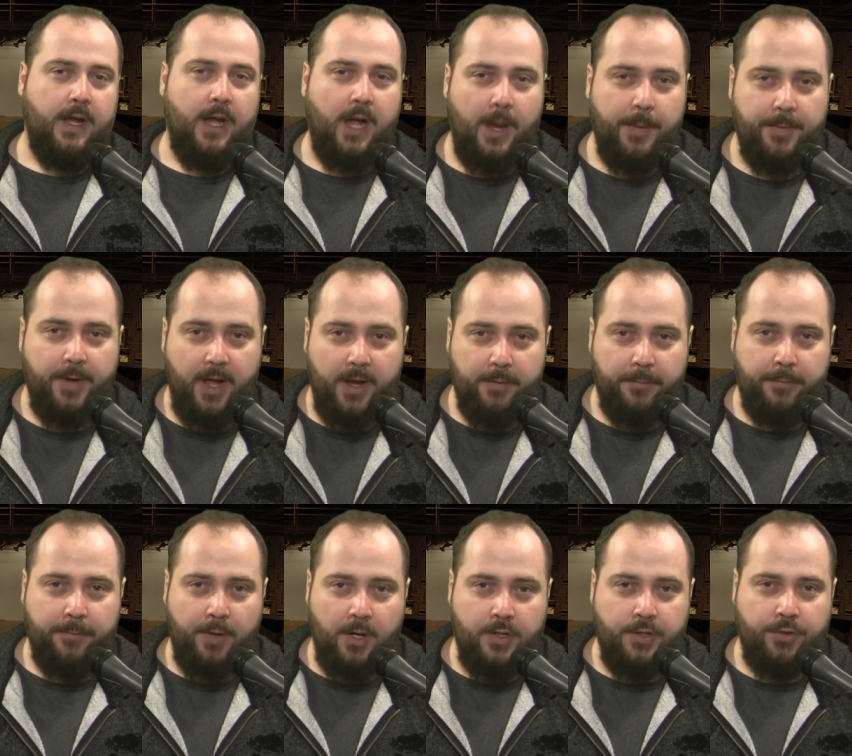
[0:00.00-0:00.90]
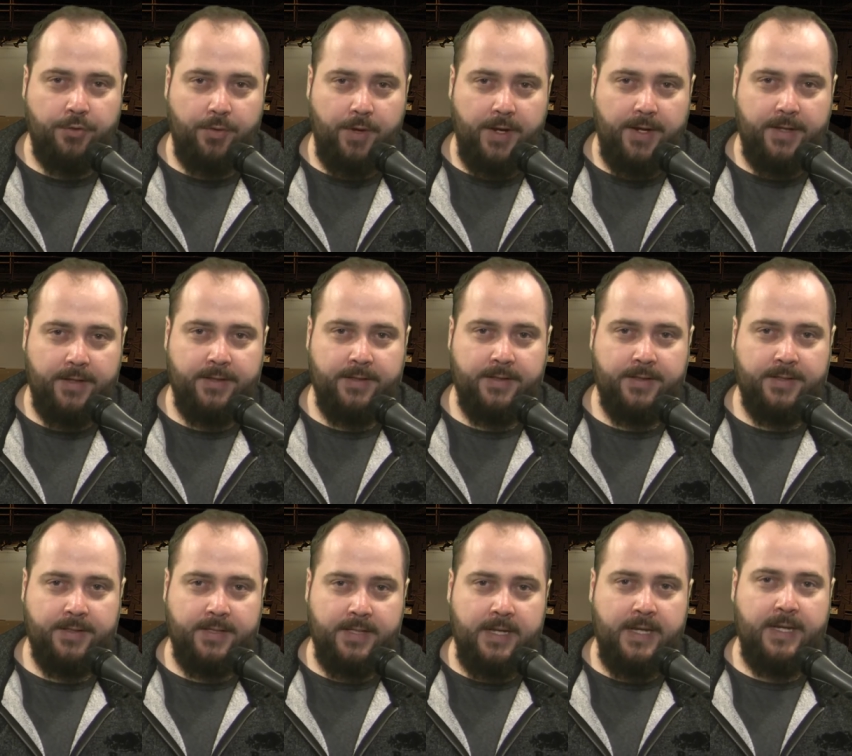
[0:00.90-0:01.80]
I'm kind of frustrated to
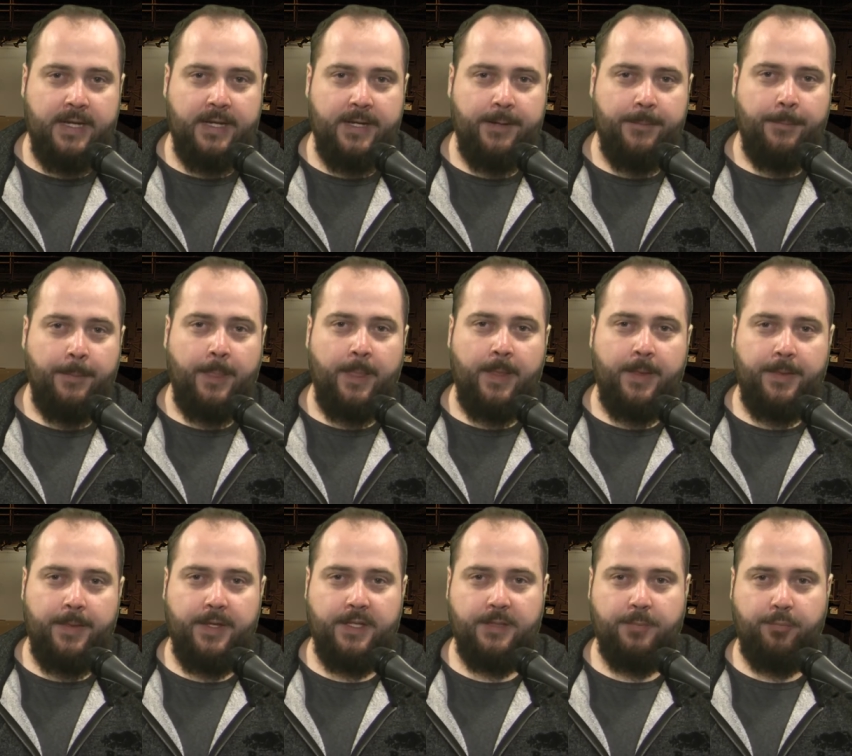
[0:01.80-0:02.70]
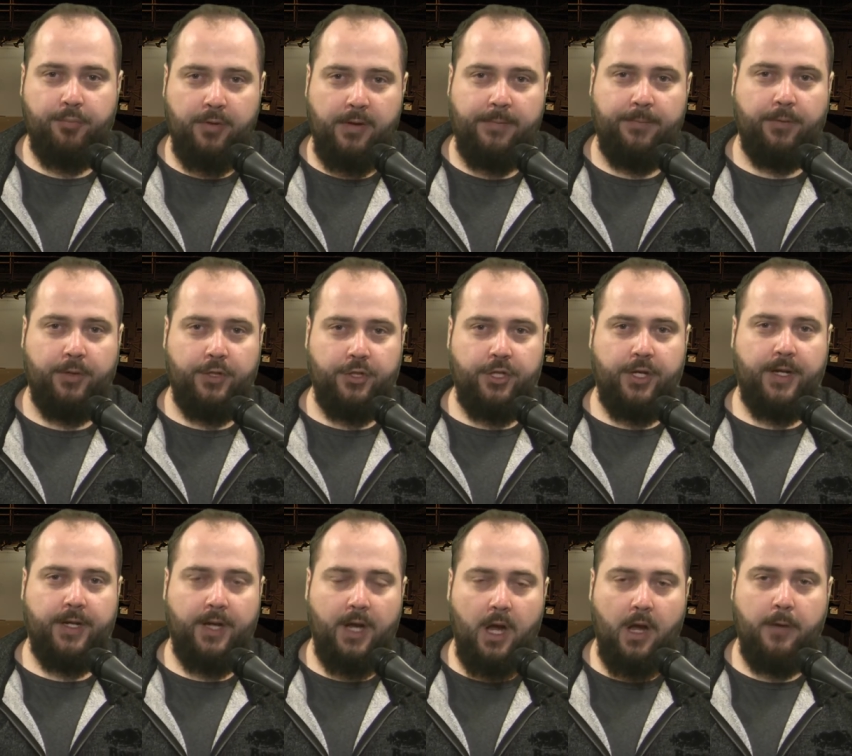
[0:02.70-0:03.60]
see this
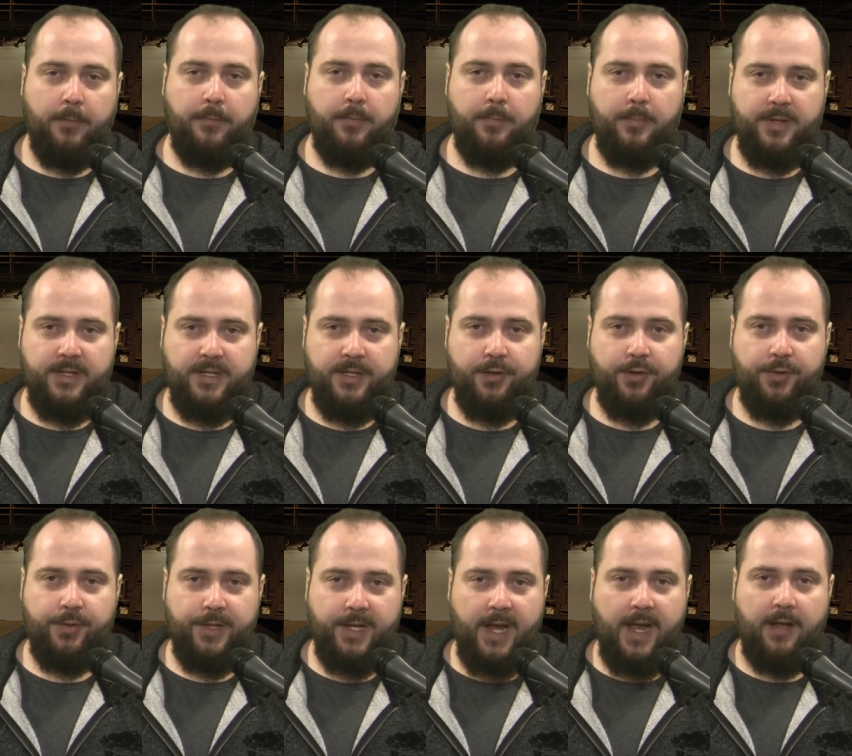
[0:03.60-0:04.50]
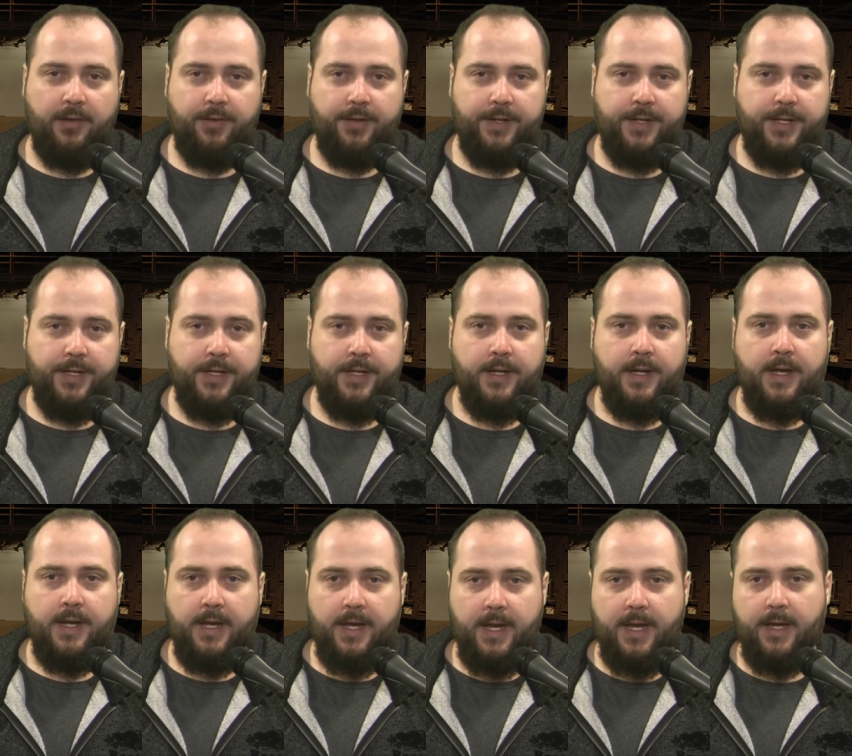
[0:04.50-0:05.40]
privileging of materiality
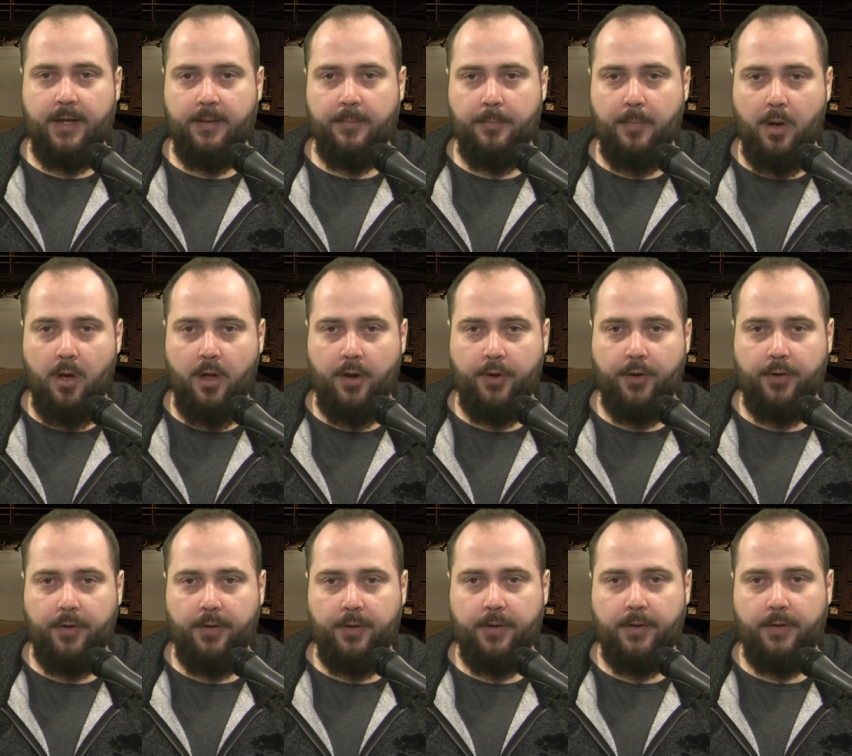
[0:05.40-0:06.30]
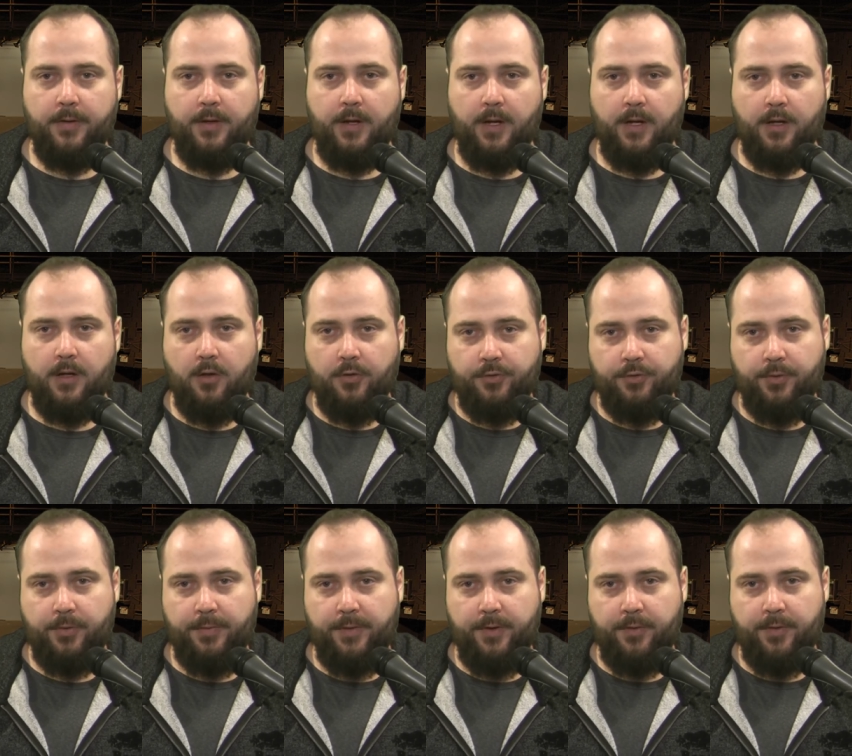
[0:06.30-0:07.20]
in modern uh,
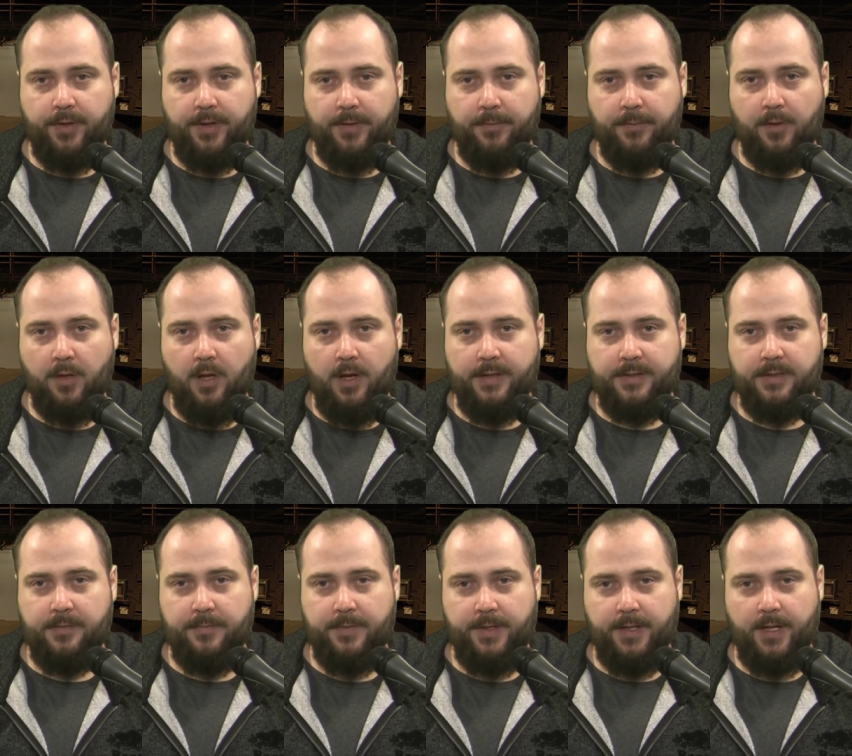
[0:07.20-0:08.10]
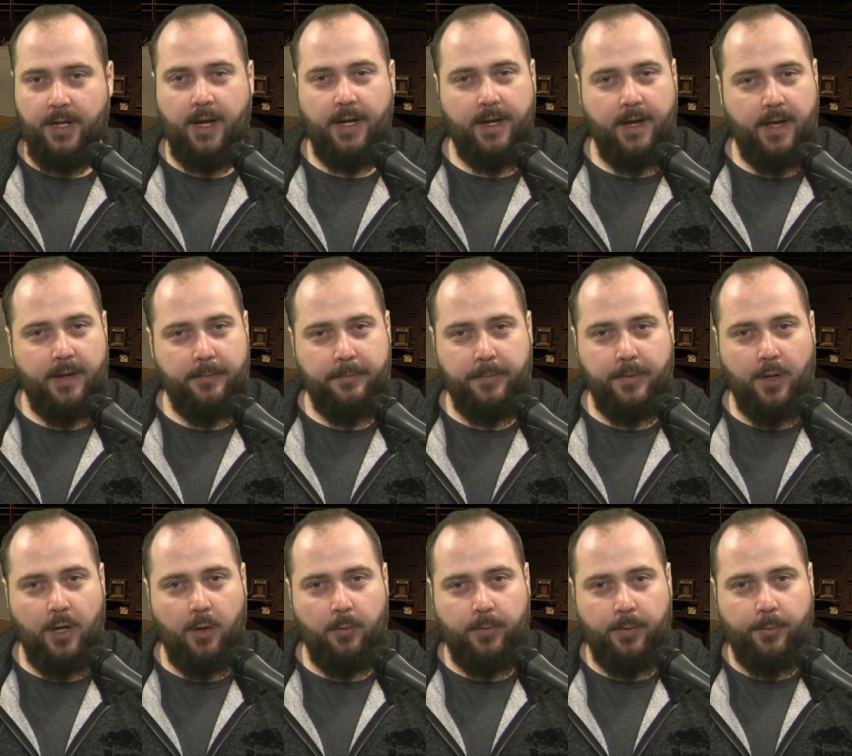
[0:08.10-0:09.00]
cultural theory and philosophy. I kind of
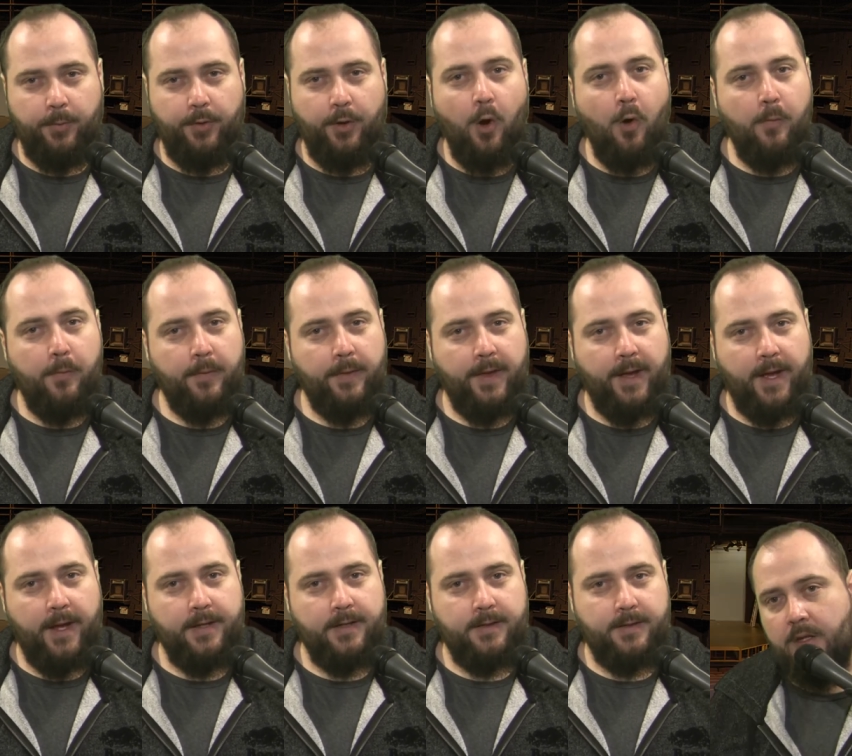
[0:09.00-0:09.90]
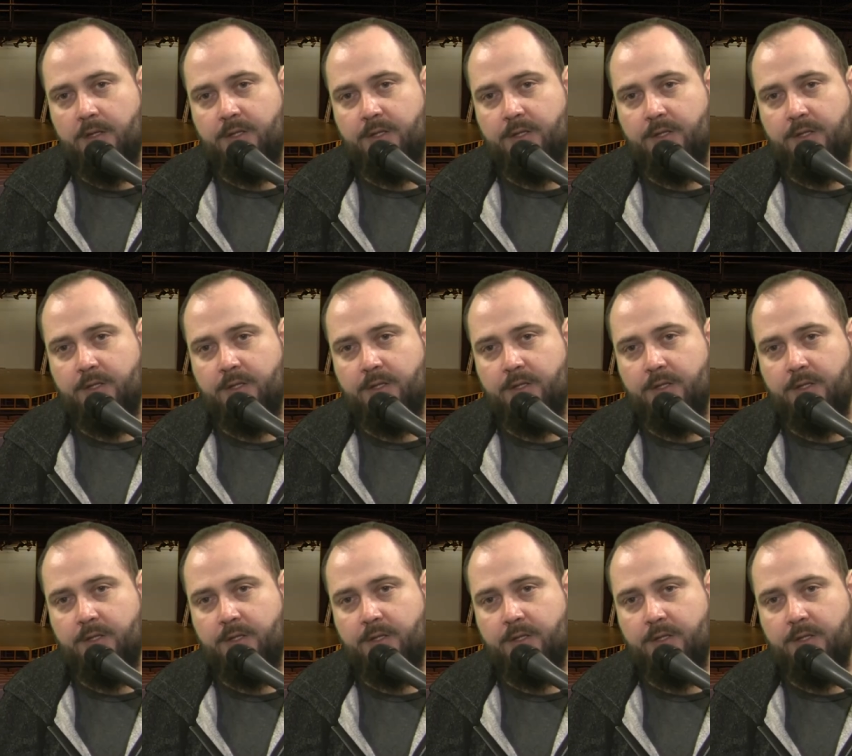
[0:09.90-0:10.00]
thought we were over that.